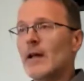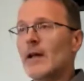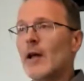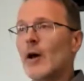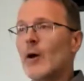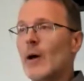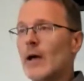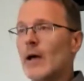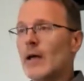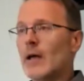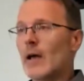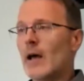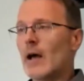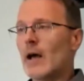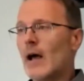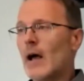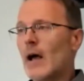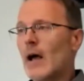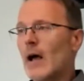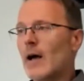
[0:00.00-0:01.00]
Now,
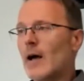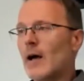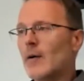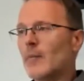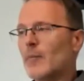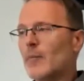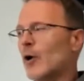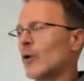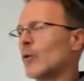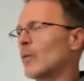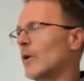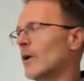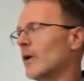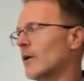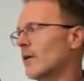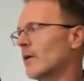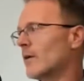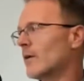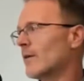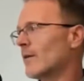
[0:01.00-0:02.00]
part
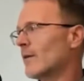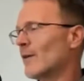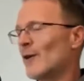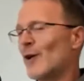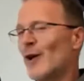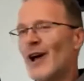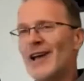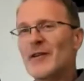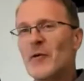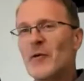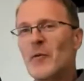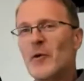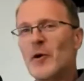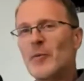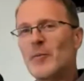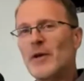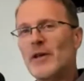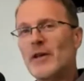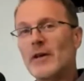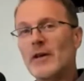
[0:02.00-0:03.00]
1. I don't
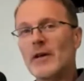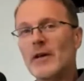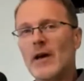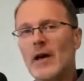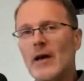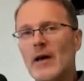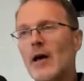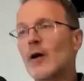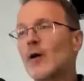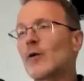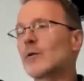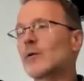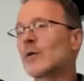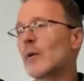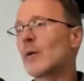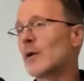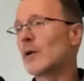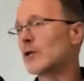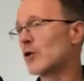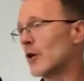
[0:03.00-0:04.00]
want to be,
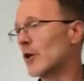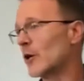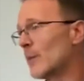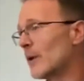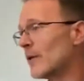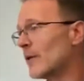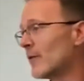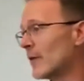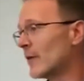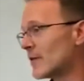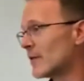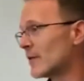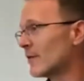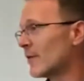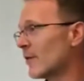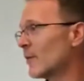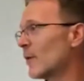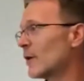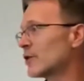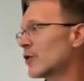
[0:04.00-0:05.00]
I'm not trying to be offensive.
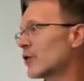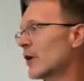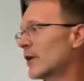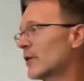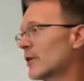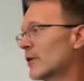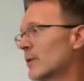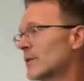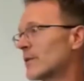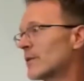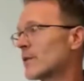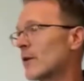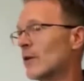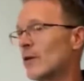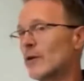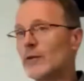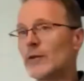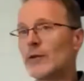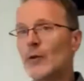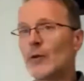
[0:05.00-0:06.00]
I'm not trying to
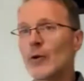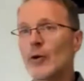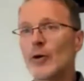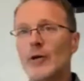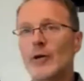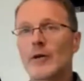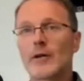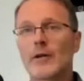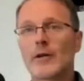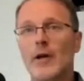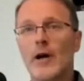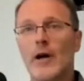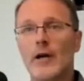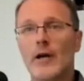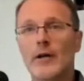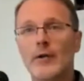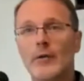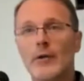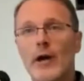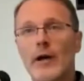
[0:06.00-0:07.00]
insult your
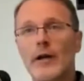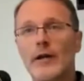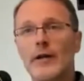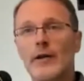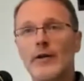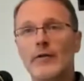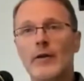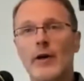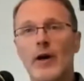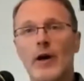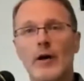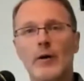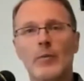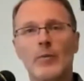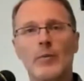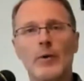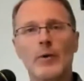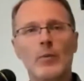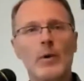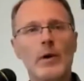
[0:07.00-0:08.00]
God, your idea of
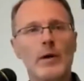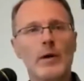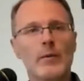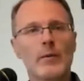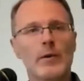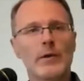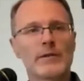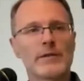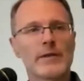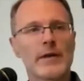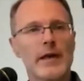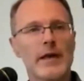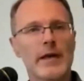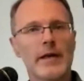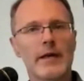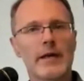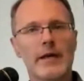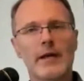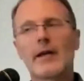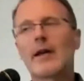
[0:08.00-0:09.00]
God. But what I want to
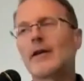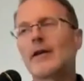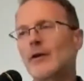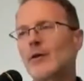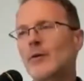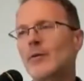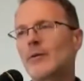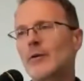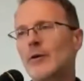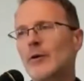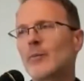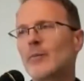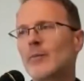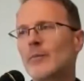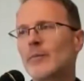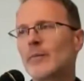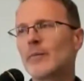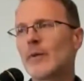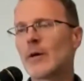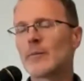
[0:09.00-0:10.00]
say, and
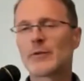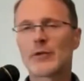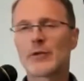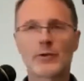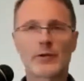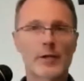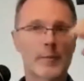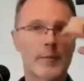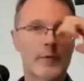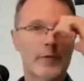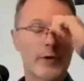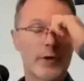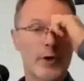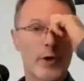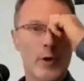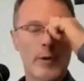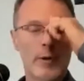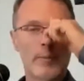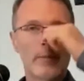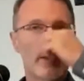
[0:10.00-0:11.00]
I'm sure some of you
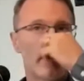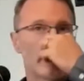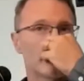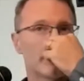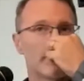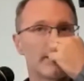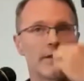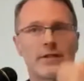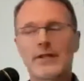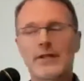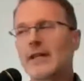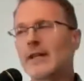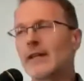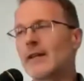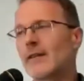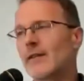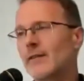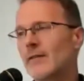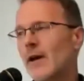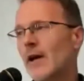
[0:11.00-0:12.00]
know, I'm actually
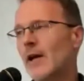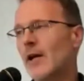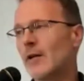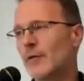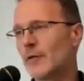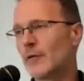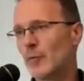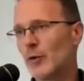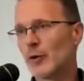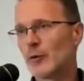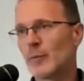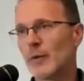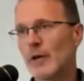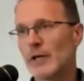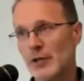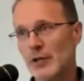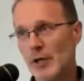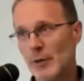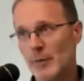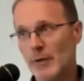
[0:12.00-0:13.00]
stealing the title of a book by
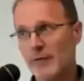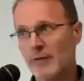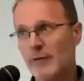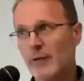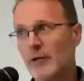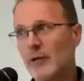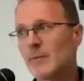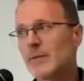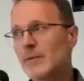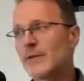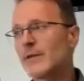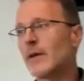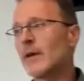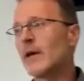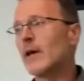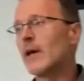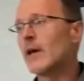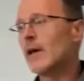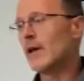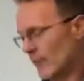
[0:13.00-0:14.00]
J.B. Phillips
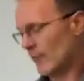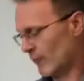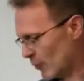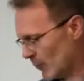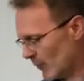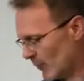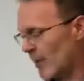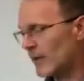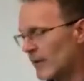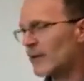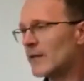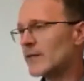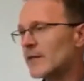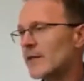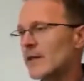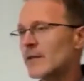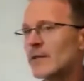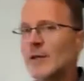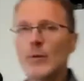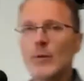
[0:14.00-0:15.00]
from
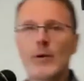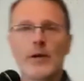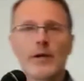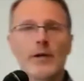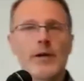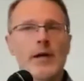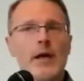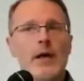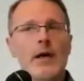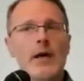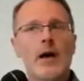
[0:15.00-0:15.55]
1961.